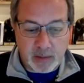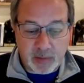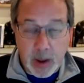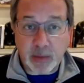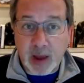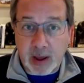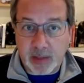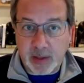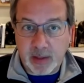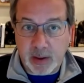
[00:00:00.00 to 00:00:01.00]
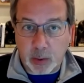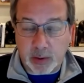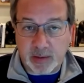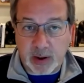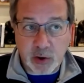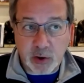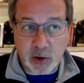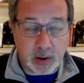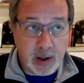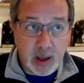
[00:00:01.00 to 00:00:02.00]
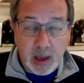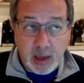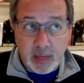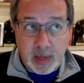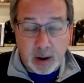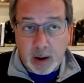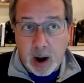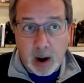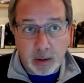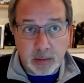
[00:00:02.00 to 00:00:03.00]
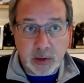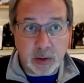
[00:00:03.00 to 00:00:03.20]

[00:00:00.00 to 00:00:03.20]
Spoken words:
outside the organization. There are